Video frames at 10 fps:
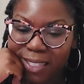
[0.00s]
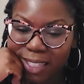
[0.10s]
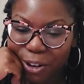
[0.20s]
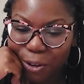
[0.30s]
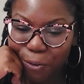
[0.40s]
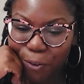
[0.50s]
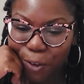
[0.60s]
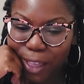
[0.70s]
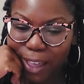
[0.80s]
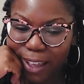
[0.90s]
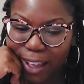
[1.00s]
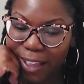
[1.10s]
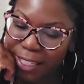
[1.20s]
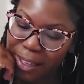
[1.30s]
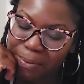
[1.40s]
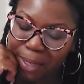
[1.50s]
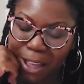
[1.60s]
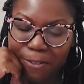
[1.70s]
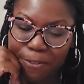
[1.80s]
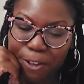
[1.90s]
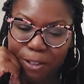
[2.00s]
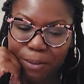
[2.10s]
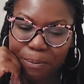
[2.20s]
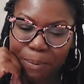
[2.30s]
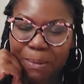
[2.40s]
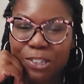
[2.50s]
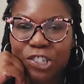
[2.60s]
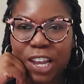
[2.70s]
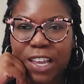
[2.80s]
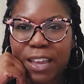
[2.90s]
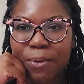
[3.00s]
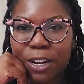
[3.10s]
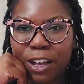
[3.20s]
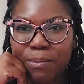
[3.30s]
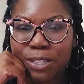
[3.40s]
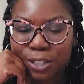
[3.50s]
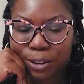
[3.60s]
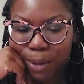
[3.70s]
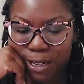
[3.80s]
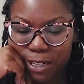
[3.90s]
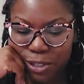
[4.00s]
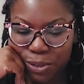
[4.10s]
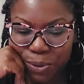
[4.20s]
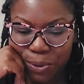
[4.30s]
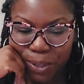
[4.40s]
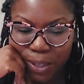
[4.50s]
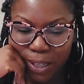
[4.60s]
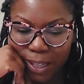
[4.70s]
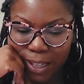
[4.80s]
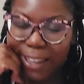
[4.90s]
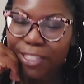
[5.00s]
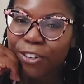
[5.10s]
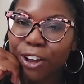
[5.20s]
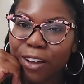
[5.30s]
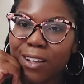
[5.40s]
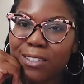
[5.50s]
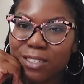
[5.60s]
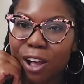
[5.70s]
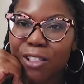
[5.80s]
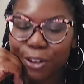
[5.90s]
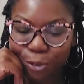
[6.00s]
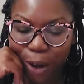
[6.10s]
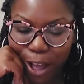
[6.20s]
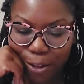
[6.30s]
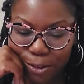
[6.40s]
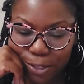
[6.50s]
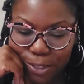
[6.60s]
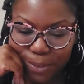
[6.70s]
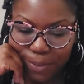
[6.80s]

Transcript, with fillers: They don't feel like uh, they, they could feel maybe shaky when it comes to their money too, like they're not on solid ground.